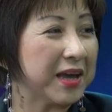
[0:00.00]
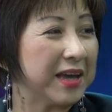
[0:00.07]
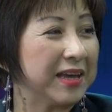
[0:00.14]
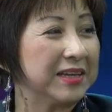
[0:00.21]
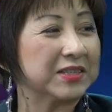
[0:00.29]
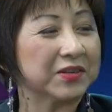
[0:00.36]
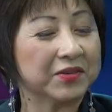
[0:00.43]
pay.
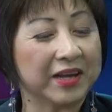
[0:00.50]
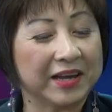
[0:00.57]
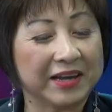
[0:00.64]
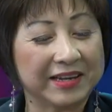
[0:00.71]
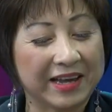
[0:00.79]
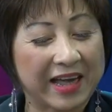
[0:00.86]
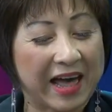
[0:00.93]
Right.
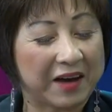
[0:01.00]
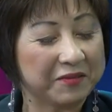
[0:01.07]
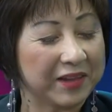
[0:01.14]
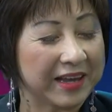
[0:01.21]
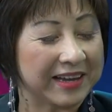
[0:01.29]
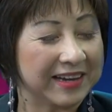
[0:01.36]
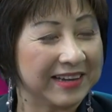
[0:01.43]
Yeah. They, have
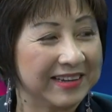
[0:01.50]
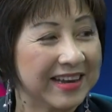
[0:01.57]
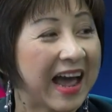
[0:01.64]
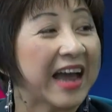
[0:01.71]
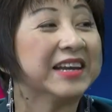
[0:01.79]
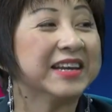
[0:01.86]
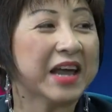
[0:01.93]
like a
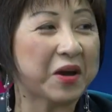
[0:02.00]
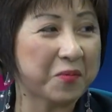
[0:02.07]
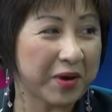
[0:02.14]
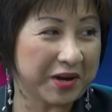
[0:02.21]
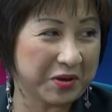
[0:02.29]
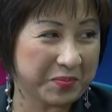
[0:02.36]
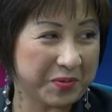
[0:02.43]
90 they try
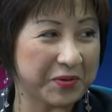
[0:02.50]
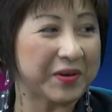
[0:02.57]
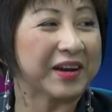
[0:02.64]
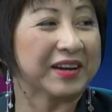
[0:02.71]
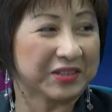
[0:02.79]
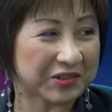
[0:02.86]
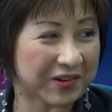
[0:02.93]
day waiting to,
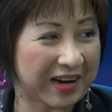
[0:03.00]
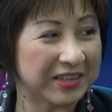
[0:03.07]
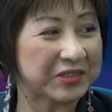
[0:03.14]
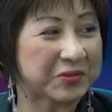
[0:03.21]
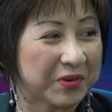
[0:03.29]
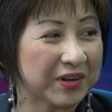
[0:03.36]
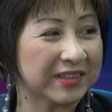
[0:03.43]
period right. and try
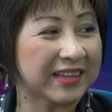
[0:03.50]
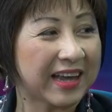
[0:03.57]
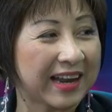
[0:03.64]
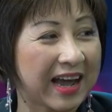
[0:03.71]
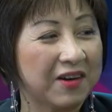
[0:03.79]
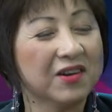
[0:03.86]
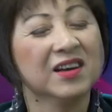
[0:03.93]
to work right. that
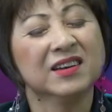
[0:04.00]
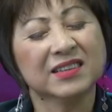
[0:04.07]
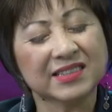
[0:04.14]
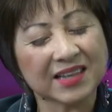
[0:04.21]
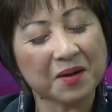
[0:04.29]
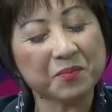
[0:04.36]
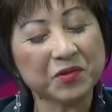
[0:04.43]
out.
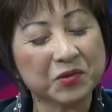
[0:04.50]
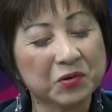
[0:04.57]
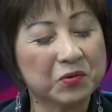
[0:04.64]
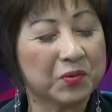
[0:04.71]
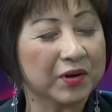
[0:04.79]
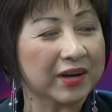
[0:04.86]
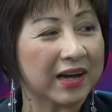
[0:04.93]
Some do
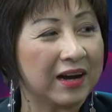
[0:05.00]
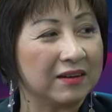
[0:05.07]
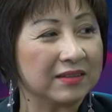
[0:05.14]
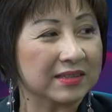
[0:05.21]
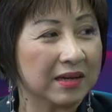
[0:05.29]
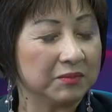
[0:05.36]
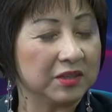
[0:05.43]
work out,
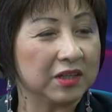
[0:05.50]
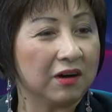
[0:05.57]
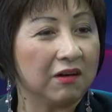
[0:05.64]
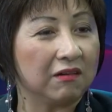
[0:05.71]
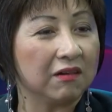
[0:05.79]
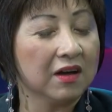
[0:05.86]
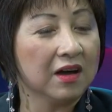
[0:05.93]
mm-hmm. some
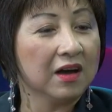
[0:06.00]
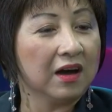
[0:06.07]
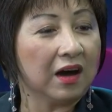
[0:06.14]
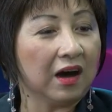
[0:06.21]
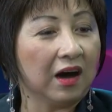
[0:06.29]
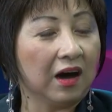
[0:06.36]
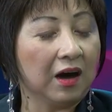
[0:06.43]
don't.
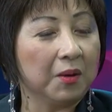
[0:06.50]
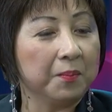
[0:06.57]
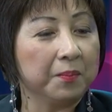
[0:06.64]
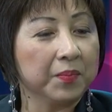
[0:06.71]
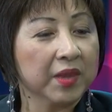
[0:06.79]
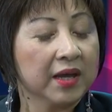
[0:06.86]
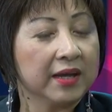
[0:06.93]

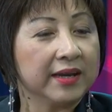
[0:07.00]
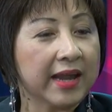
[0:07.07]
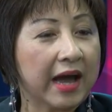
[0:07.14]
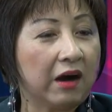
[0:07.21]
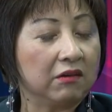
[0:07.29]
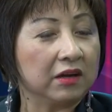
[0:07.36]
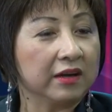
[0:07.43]
Um,
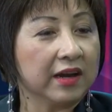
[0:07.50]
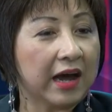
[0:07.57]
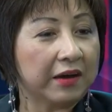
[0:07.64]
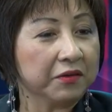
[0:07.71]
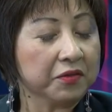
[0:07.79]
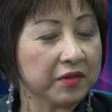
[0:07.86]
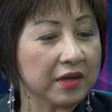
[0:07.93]
now
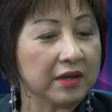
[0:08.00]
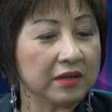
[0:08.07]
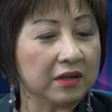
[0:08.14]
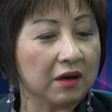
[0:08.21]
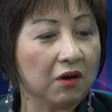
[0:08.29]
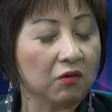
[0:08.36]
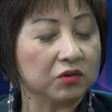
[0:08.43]
another thing
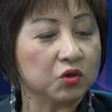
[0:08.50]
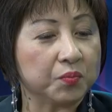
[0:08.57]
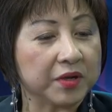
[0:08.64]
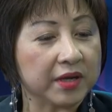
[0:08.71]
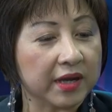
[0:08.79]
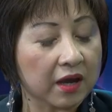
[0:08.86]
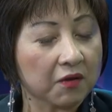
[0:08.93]
though to
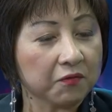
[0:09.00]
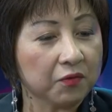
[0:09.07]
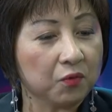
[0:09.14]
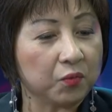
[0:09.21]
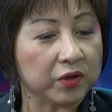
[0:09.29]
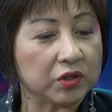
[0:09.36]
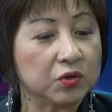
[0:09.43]
be
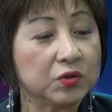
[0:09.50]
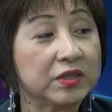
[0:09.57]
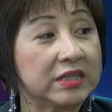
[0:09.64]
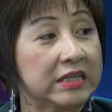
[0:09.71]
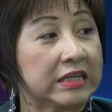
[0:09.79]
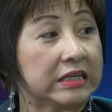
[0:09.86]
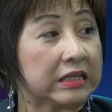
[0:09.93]
careful with
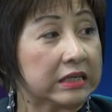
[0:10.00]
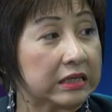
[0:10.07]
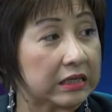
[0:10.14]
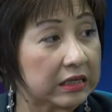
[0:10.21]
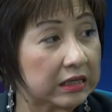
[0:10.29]
using